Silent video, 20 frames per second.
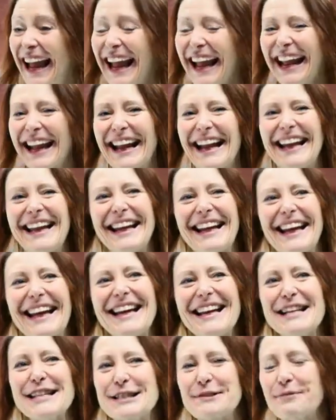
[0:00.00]
It
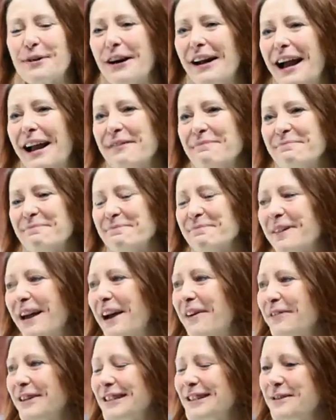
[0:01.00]
is. Well, I'm
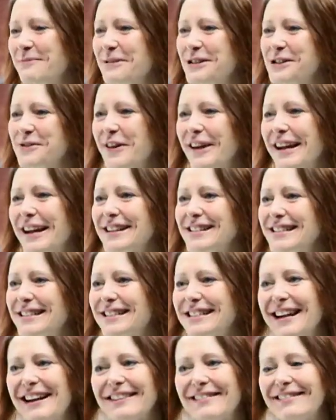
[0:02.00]
having so much fun. I just,
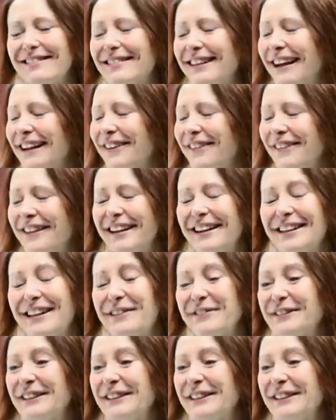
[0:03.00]
I, I don't think I'll ever